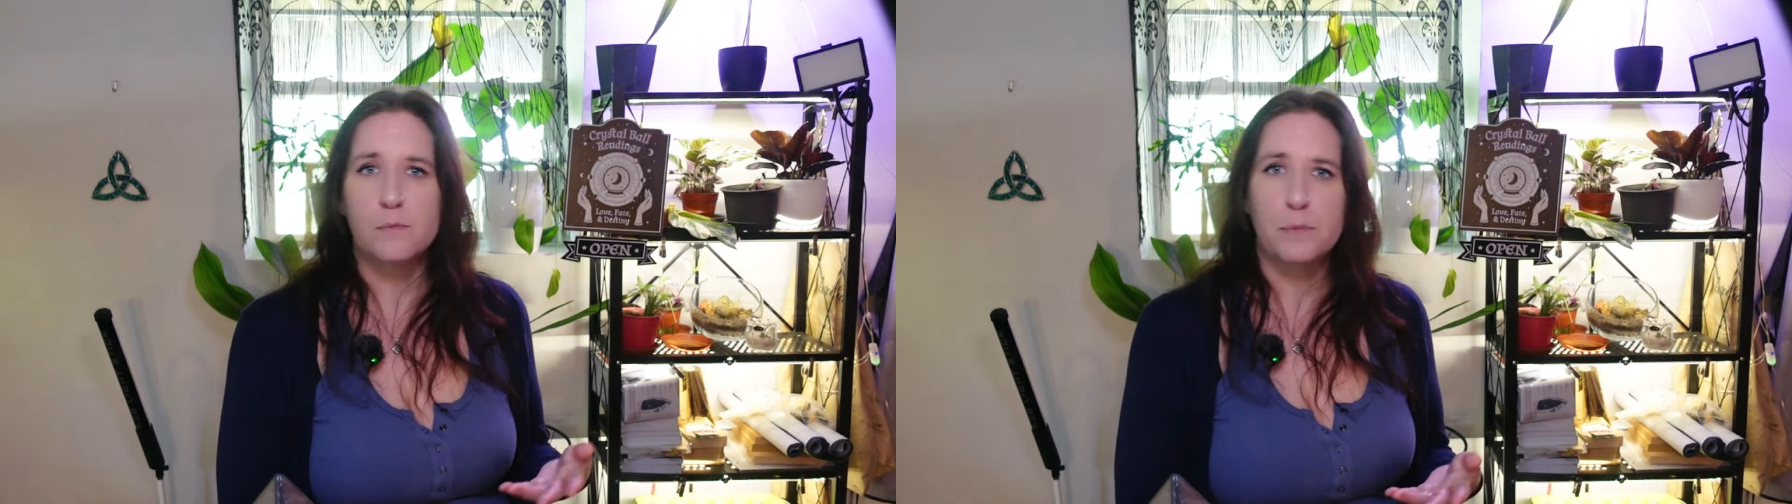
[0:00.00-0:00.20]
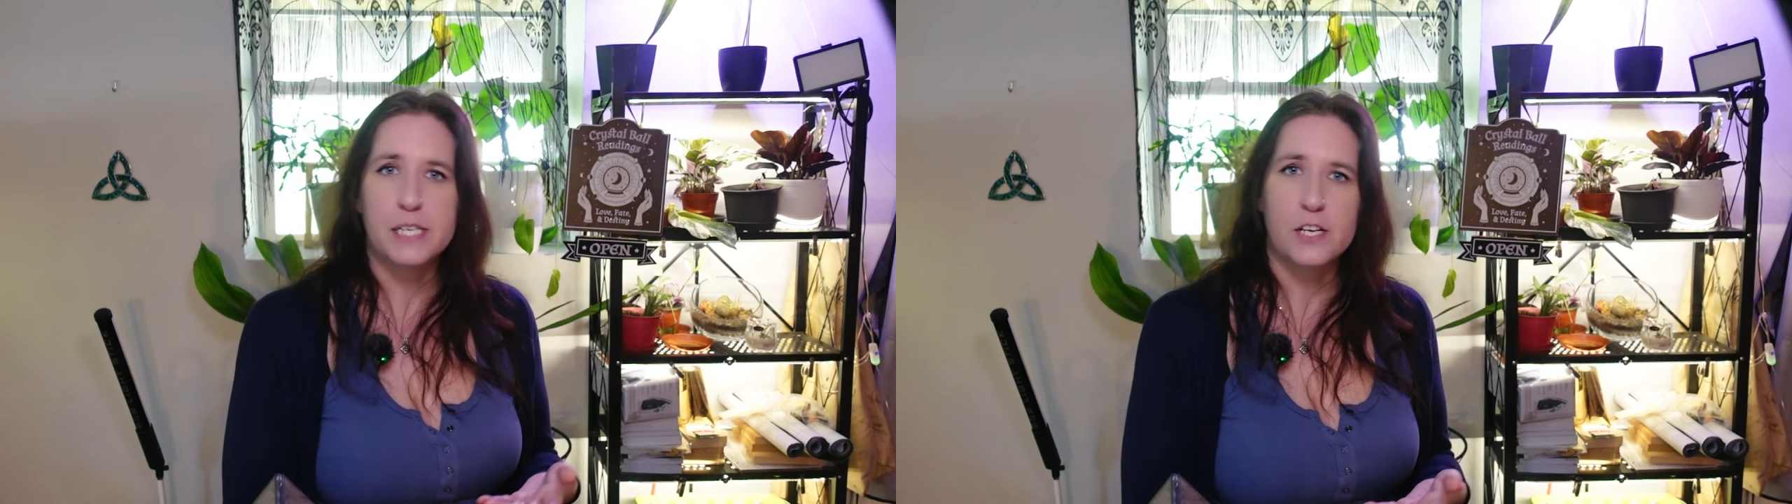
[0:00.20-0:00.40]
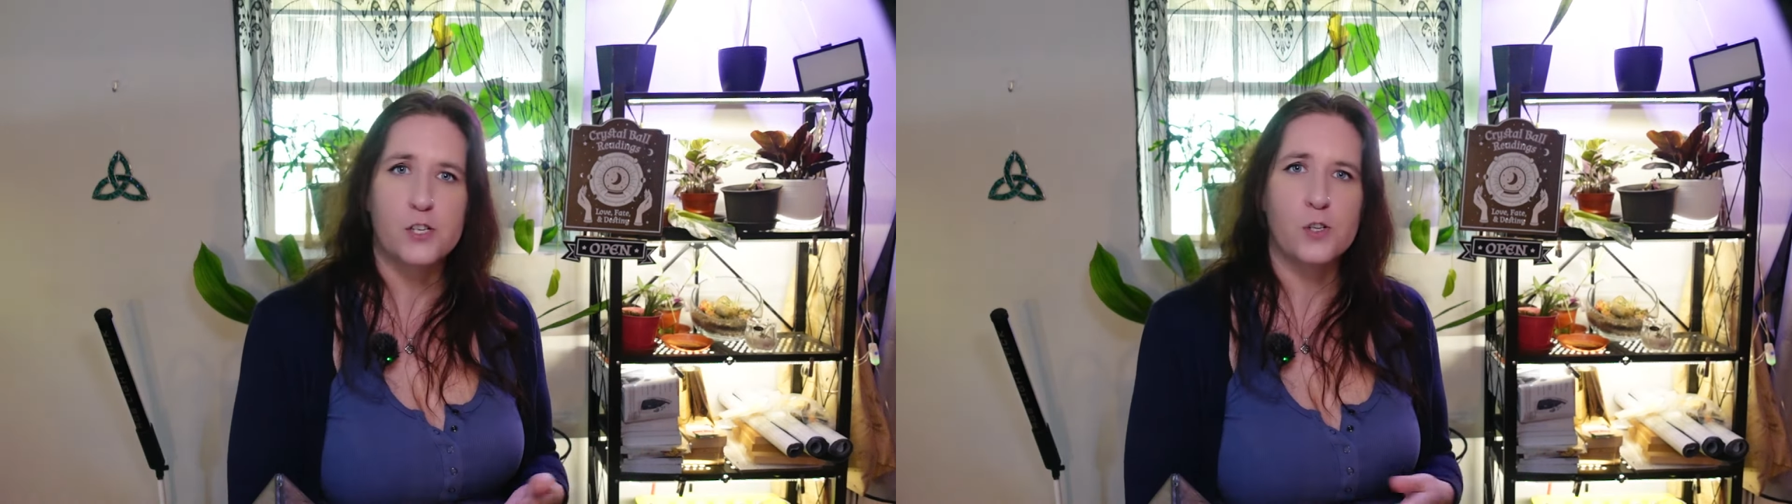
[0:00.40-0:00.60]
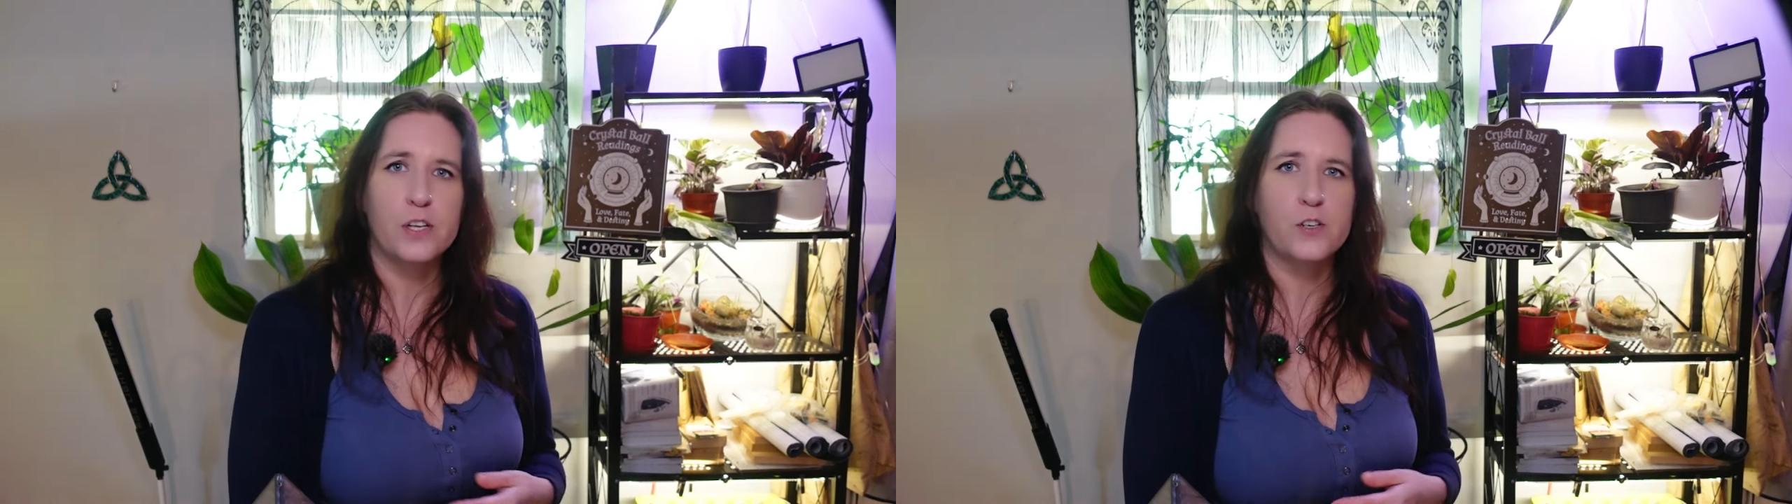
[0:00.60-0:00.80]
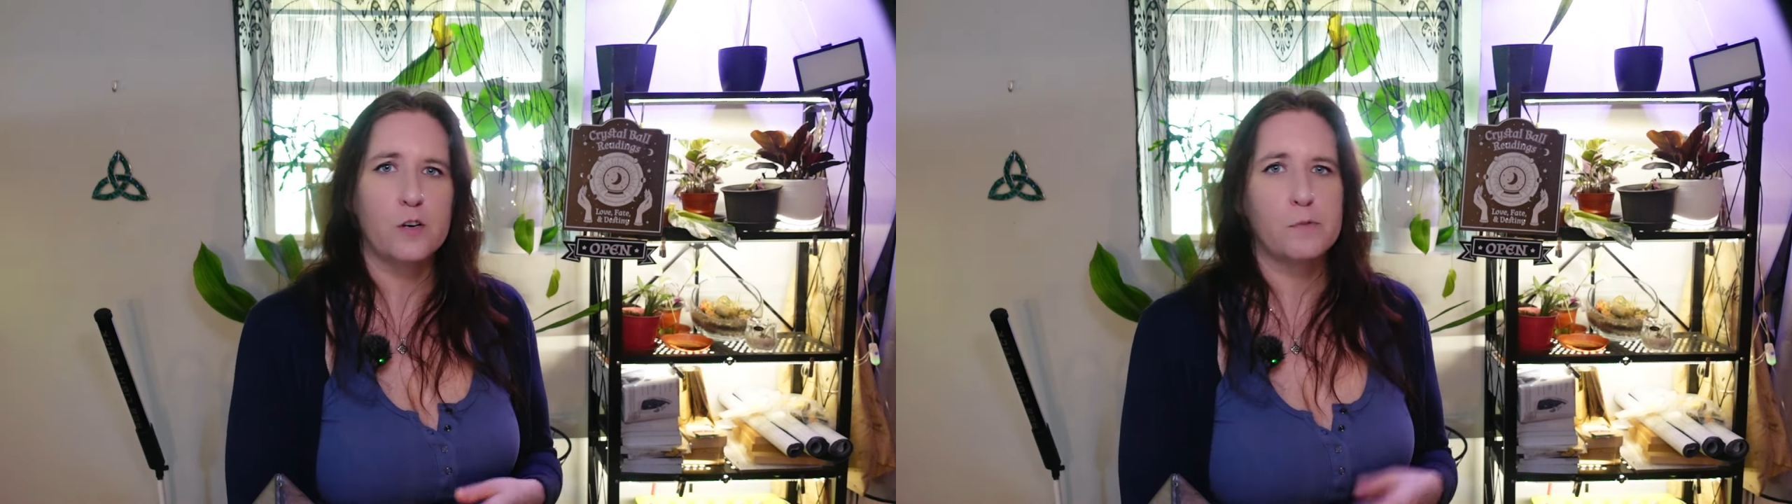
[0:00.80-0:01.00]
potential
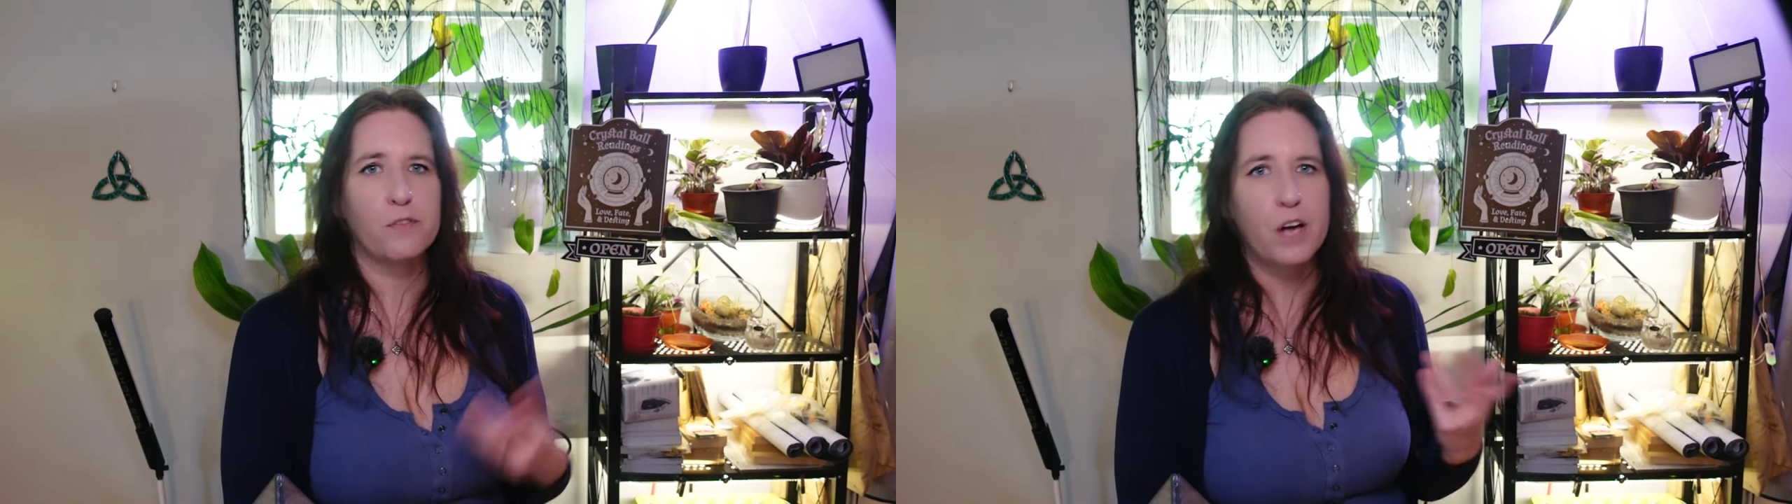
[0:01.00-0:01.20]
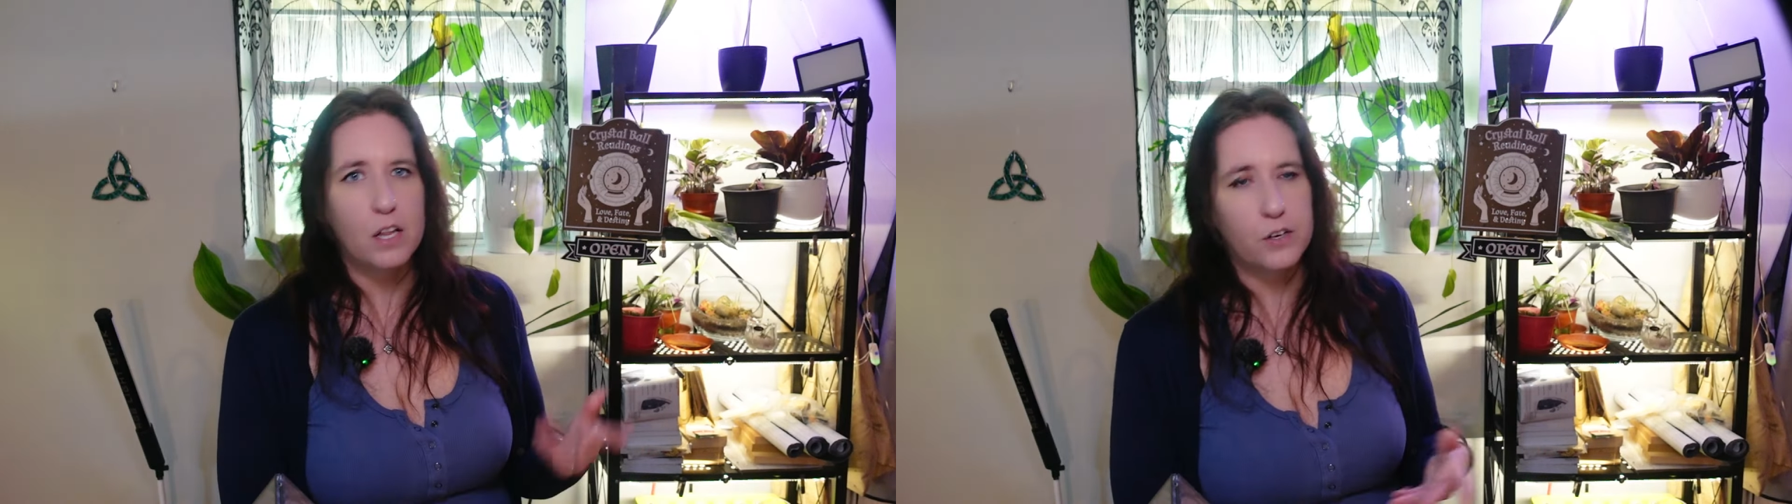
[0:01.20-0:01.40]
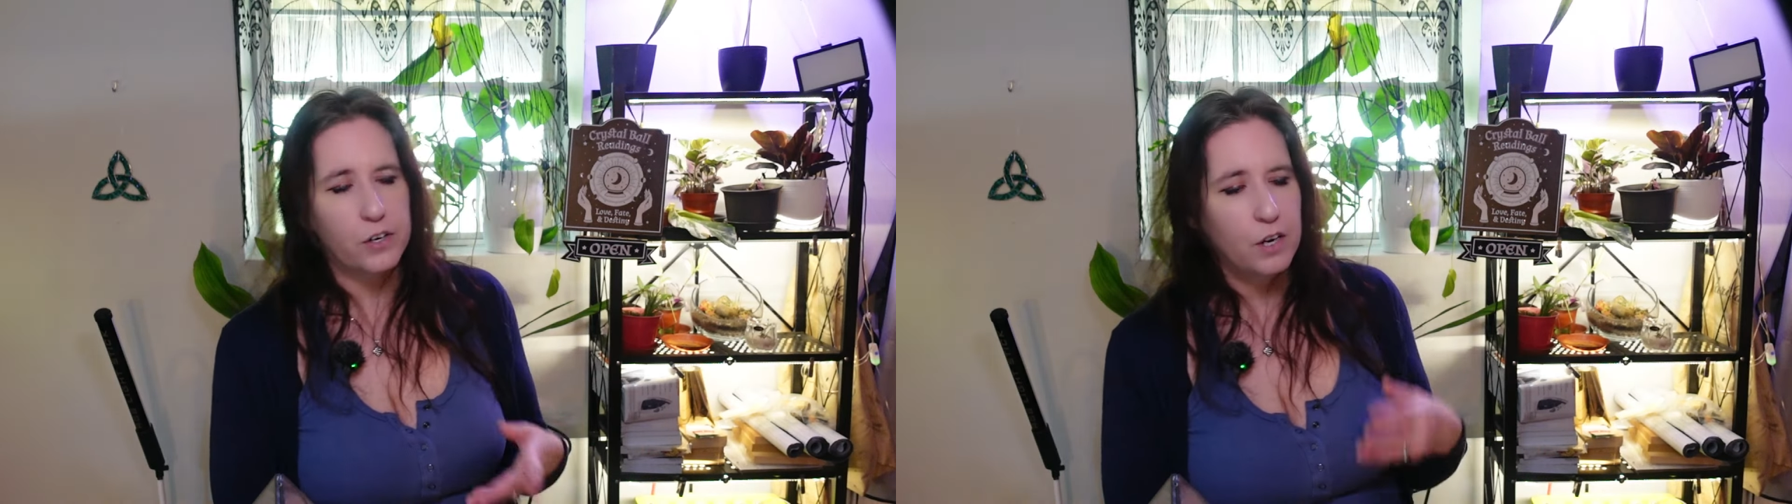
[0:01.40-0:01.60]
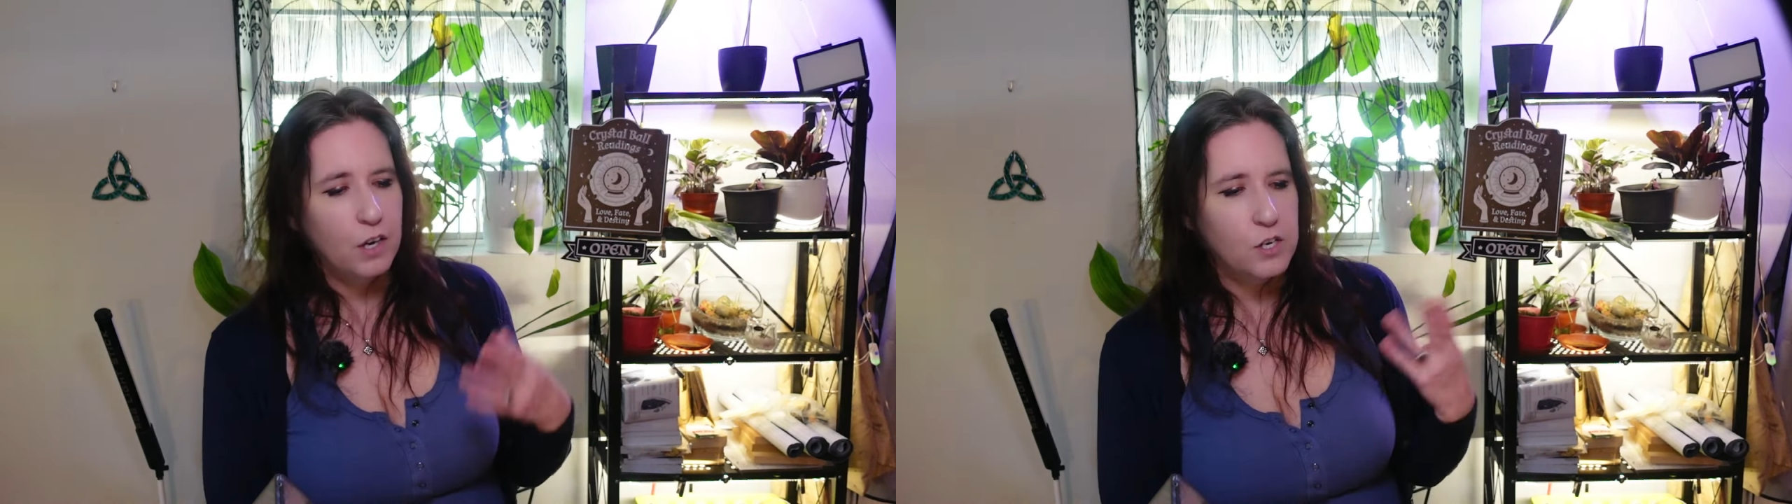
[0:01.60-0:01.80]
in terms of color,